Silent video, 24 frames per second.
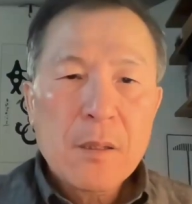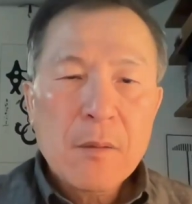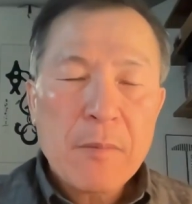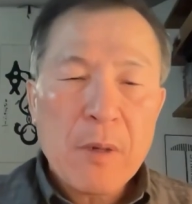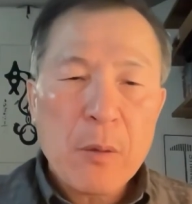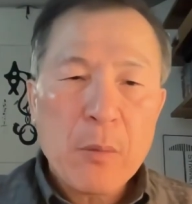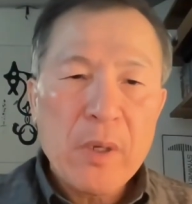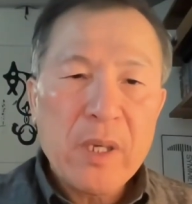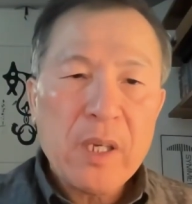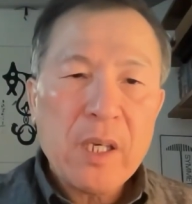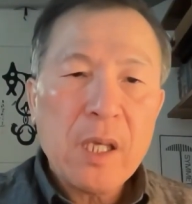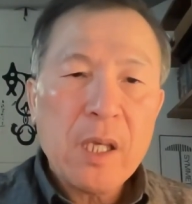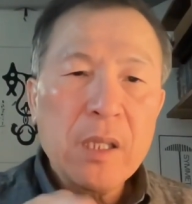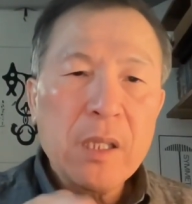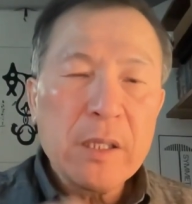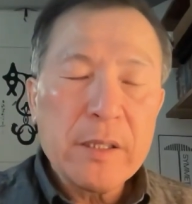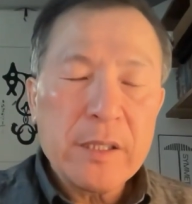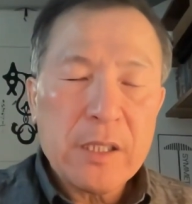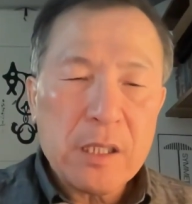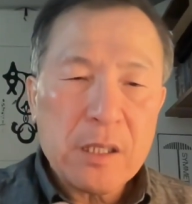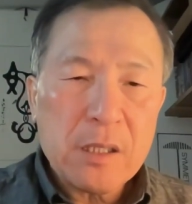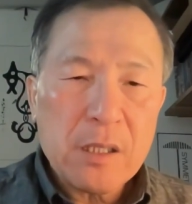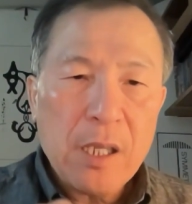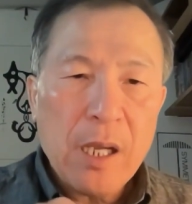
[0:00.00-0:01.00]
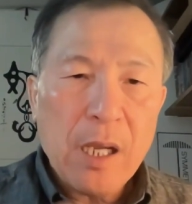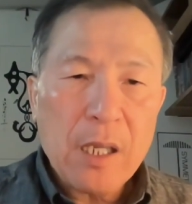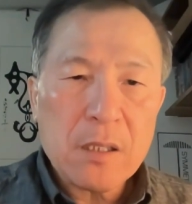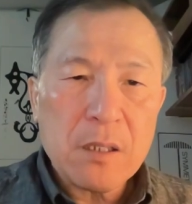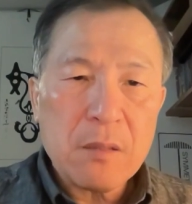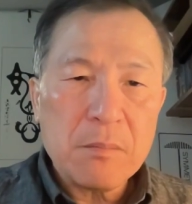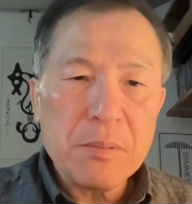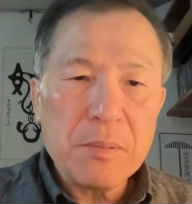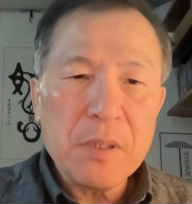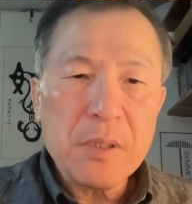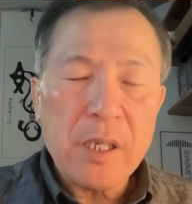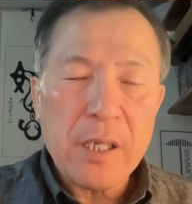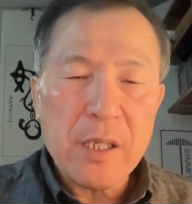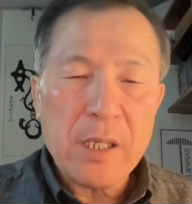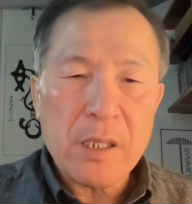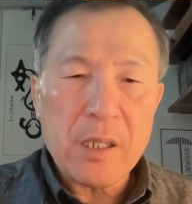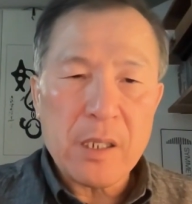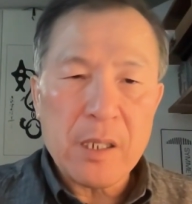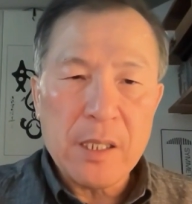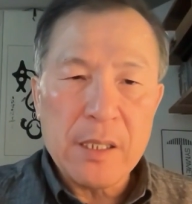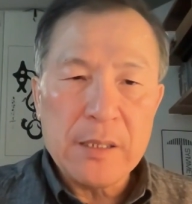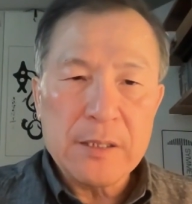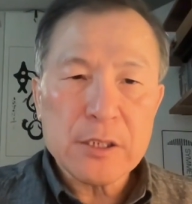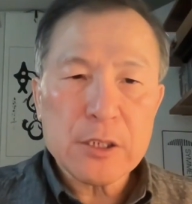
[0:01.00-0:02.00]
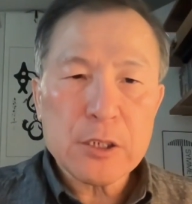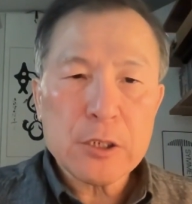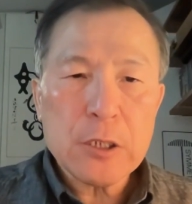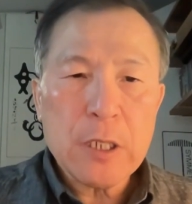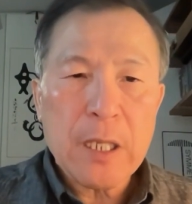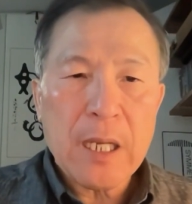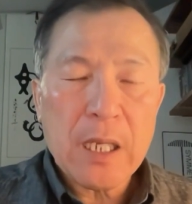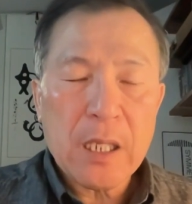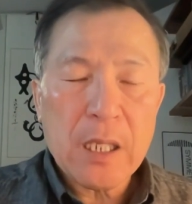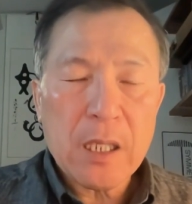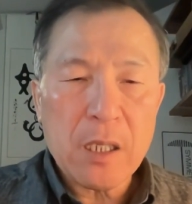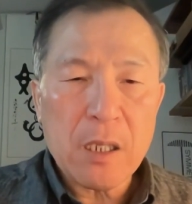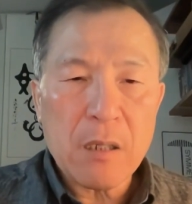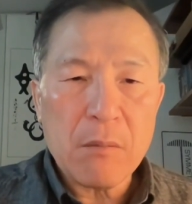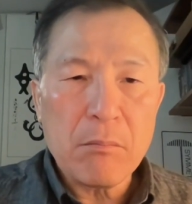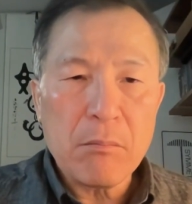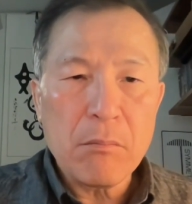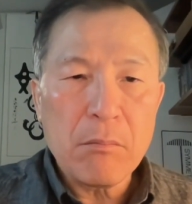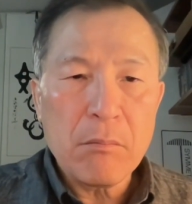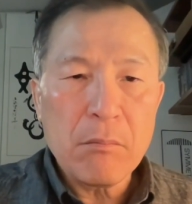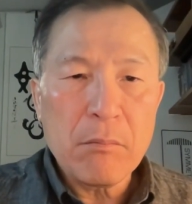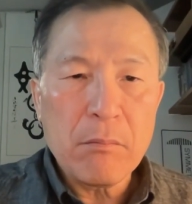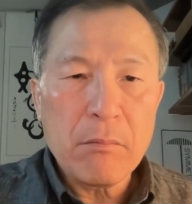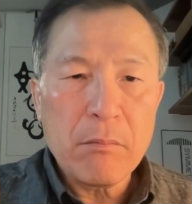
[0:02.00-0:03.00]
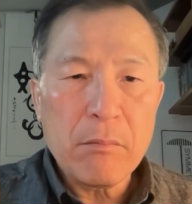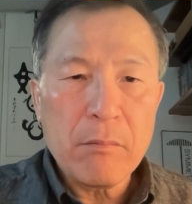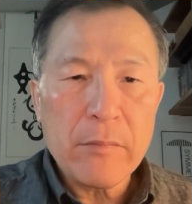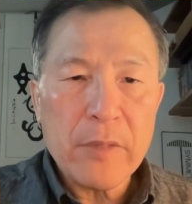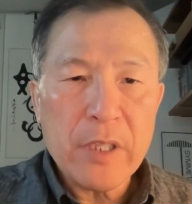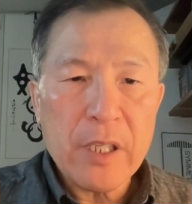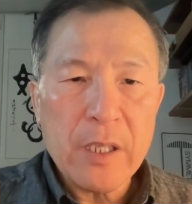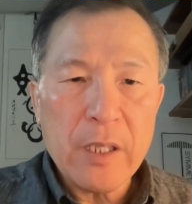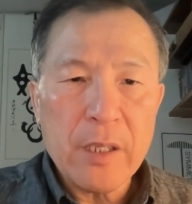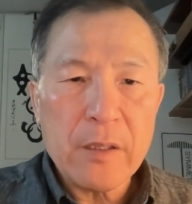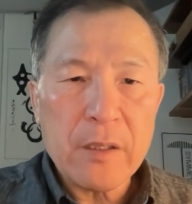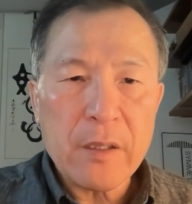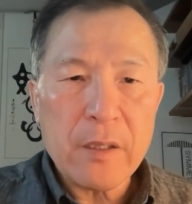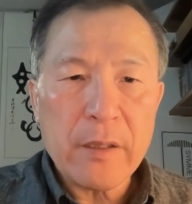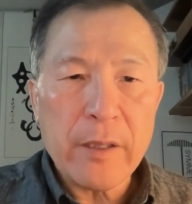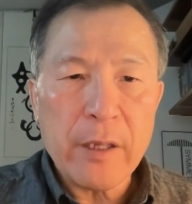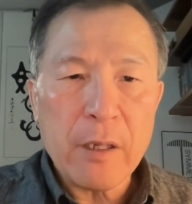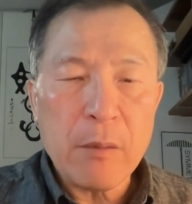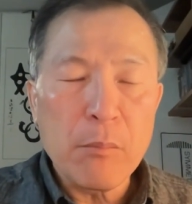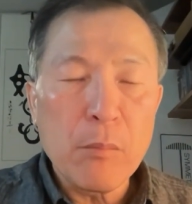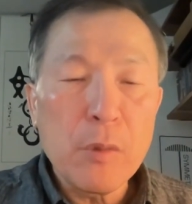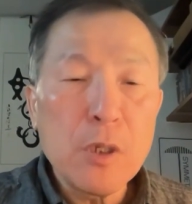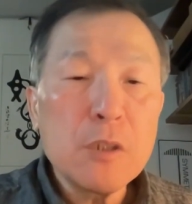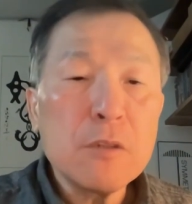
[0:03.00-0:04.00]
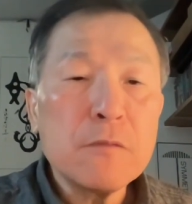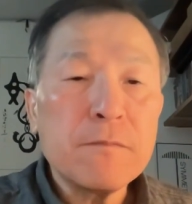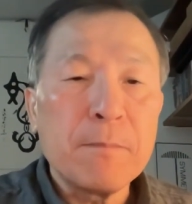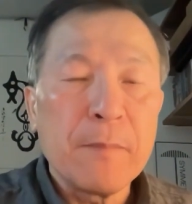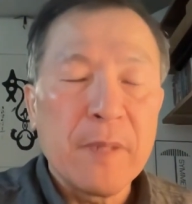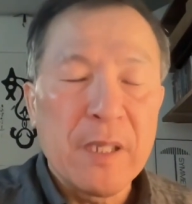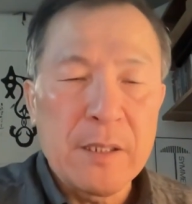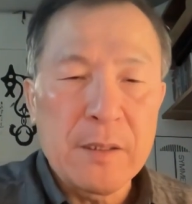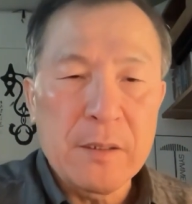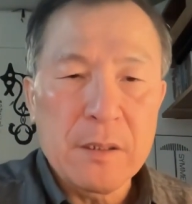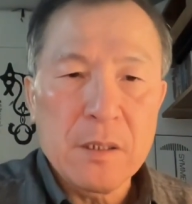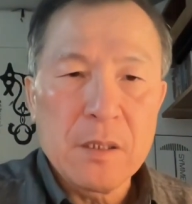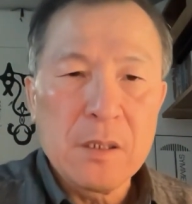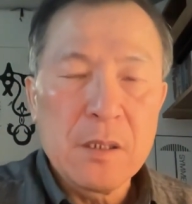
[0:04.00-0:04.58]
But we can detect the player and track their movement,